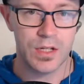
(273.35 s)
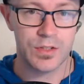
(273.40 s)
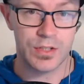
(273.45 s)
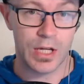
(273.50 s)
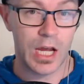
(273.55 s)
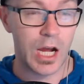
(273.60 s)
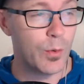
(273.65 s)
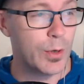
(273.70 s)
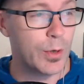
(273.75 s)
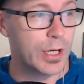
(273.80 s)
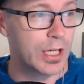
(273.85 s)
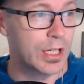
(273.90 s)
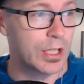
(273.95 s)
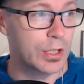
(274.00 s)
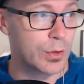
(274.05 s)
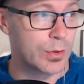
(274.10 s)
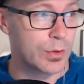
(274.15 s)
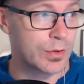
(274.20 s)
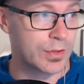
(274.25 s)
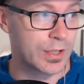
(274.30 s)
So how are we going to
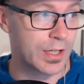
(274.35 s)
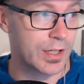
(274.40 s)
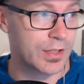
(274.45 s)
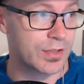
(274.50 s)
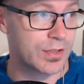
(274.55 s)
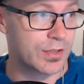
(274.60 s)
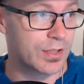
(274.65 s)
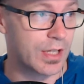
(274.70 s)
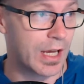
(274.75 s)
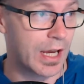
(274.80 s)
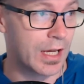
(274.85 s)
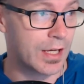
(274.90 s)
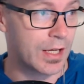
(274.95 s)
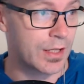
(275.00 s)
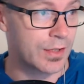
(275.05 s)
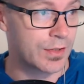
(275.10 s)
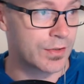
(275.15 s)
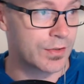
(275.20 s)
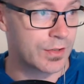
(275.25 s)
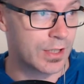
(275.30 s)
use this
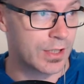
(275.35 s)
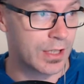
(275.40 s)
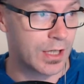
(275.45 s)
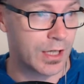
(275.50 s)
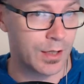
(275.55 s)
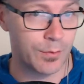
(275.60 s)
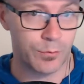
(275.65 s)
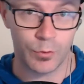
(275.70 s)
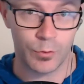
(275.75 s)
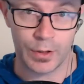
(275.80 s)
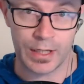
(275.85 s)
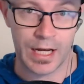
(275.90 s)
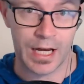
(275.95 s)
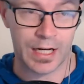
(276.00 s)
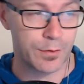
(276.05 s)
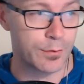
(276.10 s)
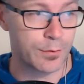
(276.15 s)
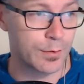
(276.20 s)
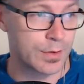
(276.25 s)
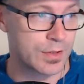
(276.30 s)
as
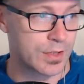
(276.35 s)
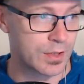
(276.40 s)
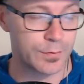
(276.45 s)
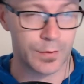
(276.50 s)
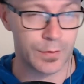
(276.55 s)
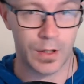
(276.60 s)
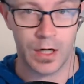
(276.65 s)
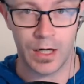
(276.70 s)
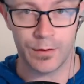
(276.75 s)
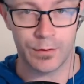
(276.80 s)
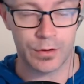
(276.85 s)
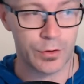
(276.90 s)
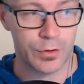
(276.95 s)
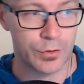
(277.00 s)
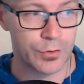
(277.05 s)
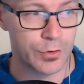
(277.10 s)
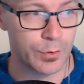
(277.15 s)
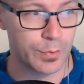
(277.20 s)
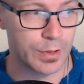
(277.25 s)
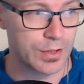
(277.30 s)
Regarding 365 and
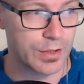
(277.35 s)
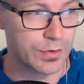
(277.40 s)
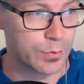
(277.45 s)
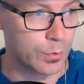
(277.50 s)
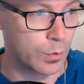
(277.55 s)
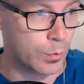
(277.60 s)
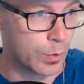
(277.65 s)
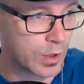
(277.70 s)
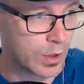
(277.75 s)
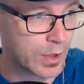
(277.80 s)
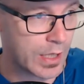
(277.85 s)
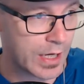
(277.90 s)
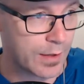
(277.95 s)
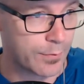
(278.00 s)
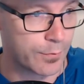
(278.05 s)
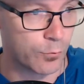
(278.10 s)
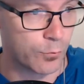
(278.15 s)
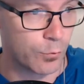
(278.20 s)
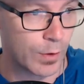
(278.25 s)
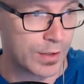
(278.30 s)
contributors? Well, what I
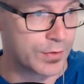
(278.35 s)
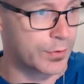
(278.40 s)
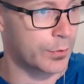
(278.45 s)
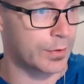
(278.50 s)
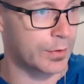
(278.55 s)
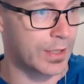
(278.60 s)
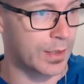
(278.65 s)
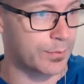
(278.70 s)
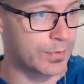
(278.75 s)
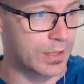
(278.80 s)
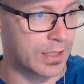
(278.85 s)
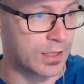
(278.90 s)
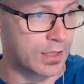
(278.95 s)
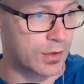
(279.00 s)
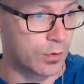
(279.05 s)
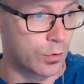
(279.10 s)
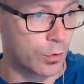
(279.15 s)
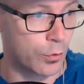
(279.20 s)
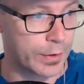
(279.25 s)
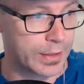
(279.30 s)
have rustled up
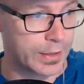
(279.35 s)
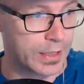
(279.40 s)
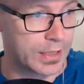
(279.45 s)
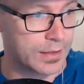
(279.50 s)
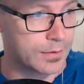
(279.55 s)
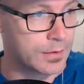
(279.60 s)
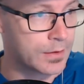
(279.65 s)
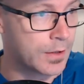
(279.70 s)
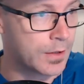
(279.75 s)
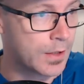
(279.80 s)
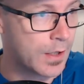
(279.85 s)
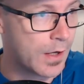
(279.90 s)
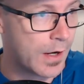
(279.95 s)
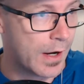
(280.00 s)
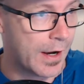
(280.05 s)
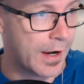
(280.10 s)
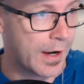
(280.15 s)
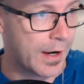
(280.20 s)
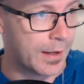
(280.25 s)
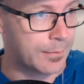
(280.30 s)
together already
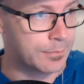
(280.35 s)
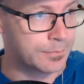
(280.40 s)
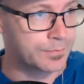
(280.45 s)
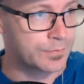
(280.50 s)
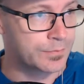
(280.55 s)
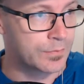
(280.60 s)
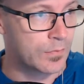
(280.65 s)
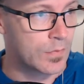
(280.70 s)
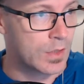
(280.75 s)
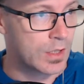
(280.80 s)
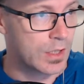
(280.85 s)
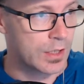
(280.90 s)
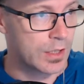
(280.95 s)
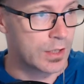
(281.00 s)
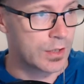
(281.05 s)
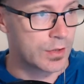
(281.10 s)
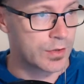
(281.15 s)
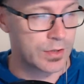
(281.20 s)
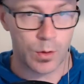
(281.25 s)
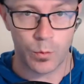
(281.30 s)

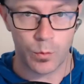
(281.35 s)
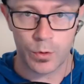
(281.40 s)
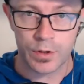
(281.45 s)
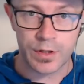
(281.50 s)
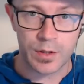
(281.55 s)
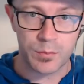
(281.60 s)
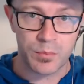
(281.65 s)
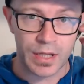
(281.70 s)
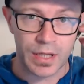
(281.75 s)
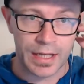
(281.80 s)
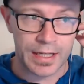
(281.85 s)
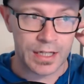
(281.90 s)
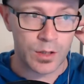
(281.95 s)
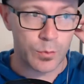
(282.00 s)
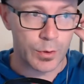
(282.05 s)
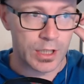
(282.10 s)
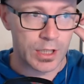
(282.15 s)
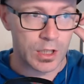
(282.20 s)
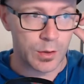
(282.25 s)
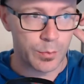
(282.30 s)
is that within
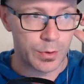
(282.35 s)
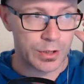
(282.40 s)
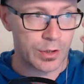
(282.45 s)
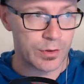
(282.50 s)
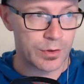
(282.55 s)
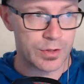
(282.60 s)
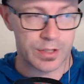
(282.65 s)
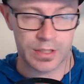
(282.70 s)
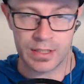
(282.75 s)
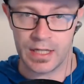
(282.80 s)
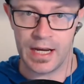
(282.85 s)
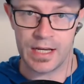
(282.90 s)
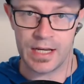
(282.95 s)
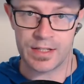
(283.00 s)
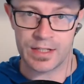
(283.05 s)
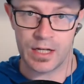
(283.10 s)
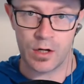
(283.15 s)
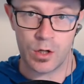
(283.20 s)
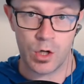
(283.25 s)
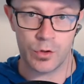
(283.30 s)
Planner we're going to be using it
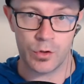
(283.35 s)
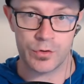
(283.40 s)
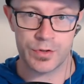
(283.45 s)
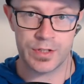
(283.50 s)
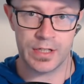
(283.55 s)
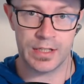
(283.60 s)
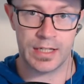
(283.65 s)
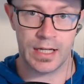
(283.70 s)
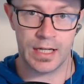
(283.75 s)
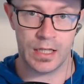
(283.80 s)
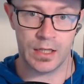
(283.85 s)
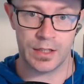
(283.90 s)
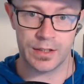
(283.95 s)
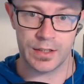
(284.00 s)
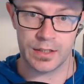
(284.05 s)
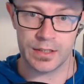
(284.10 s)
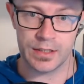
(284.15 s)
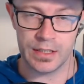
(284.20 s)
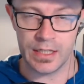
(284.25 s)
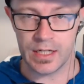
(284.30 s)
as our content
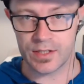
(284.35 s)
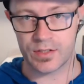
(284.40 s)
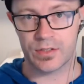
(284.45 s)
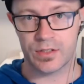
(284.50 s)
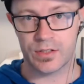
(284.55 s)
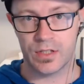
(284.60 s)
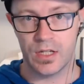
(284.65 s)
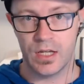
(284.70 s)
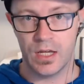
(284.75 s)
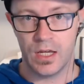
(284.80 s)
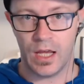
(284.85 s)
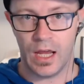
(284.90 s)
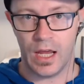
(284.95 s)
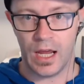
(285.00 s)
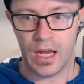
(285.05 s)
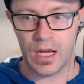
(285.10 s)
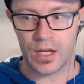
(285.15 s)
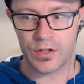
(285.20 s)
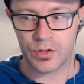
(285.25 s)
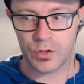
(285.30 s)
calendar. Yes,
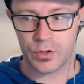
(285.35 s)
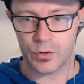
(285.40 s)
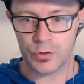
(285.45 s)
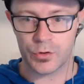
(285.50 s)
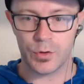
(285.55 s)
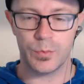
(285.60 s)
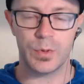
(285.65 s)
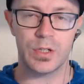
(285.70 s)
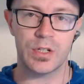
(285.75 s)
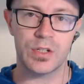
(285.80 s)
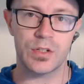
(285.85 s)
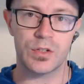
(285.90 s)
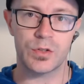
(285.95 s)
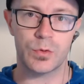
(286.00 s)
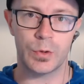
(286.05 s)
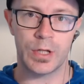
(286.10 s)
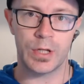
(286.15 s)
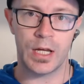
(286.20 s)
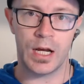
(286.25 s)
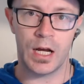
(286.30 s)
as
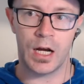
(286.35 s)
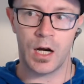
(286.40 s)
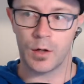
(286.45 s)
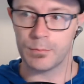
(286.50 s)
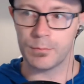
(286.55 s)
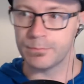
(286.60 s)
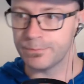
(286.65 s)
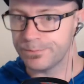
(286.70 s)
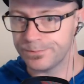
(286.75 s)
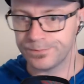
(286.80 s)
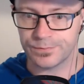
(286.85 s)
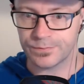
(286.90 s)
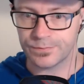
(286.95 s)
contributors we are